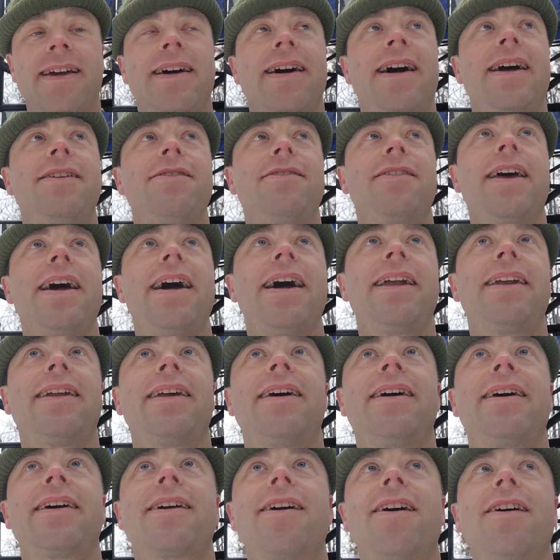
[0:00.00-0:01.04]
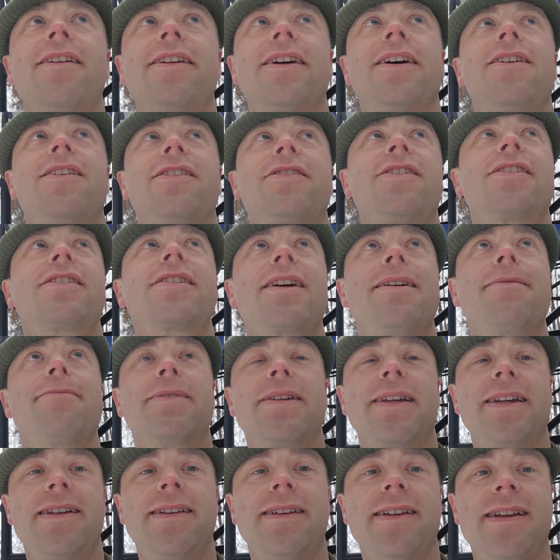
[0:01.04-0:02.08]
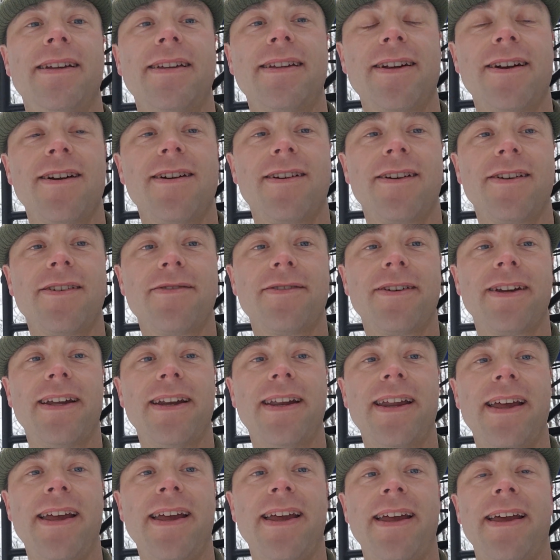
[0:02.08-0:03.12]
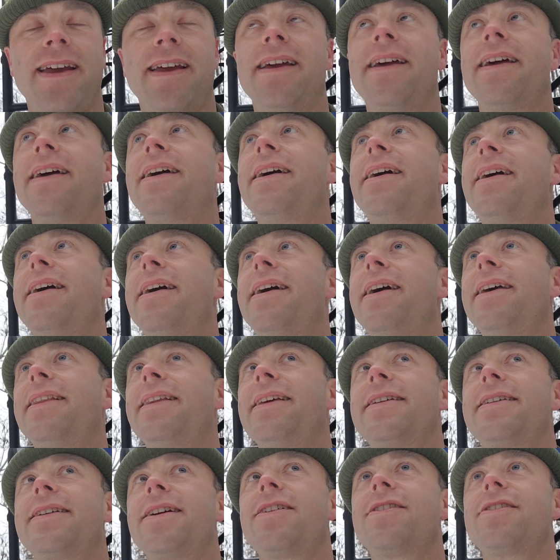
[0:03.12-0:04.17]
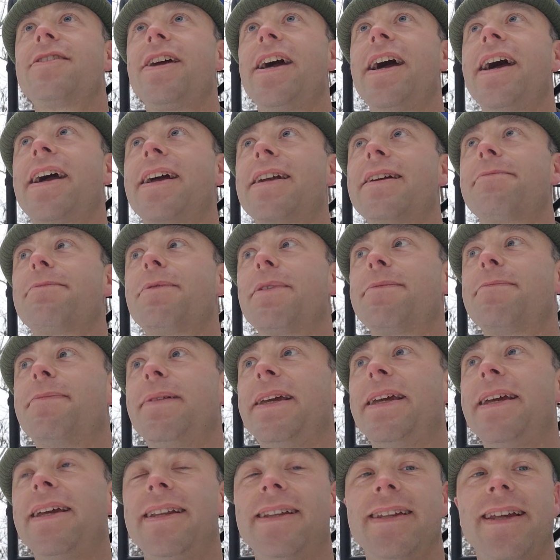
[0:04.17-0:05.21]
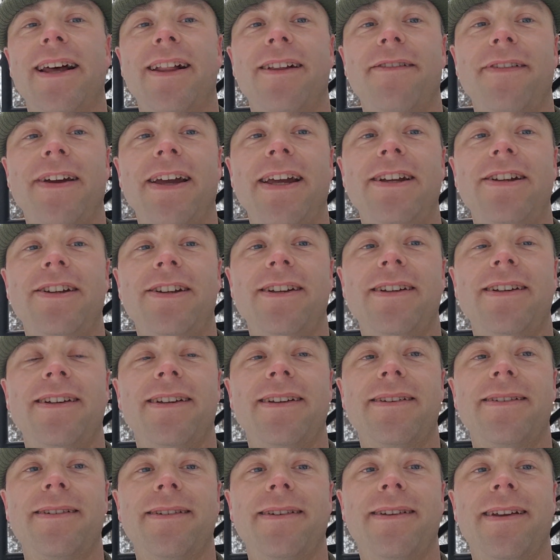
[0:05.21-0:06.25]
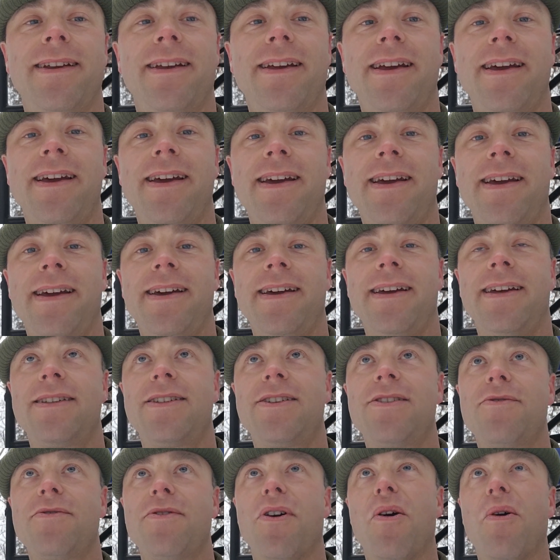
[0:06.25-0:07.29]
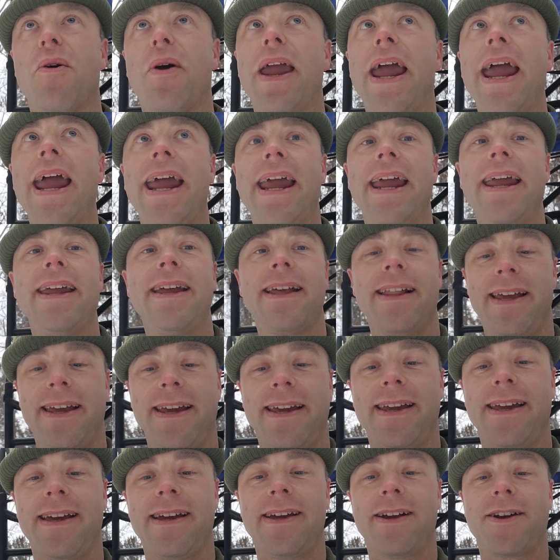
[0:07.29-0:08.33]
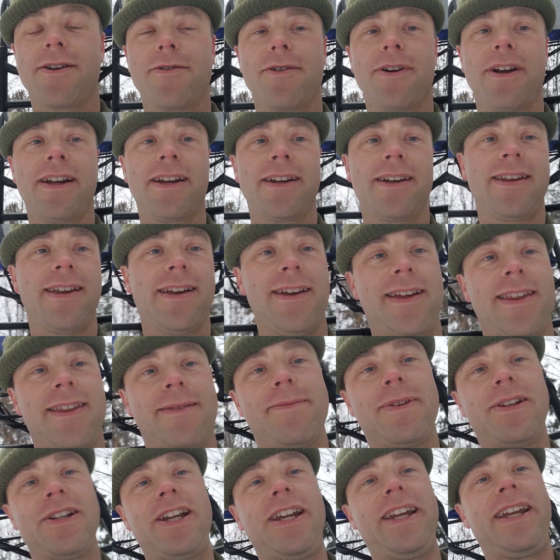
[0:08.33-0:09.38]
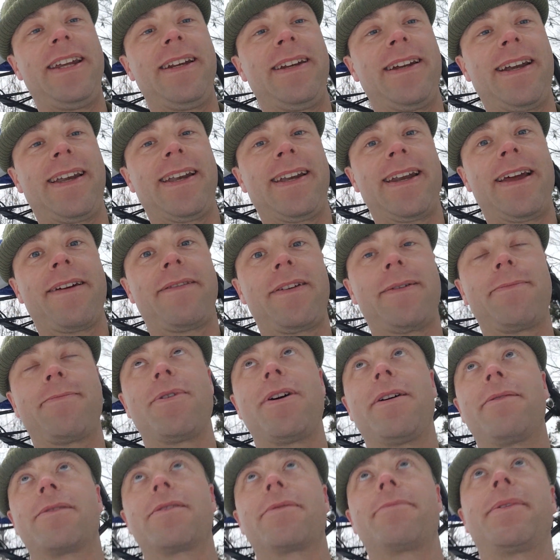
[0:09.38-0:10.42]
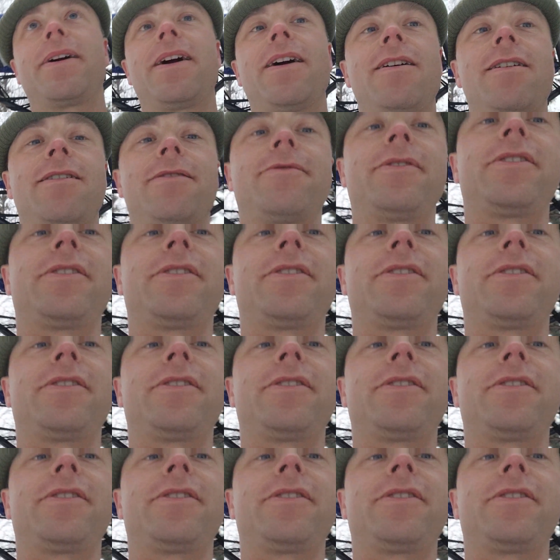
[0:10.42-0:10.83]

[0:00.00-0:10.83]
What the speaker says: I do that. Cardiologist comes in, start doing it, and they start jacking up the speed and the elevation, and I was doing okay. Like, according to the machine, I didn't have any problems with my heart,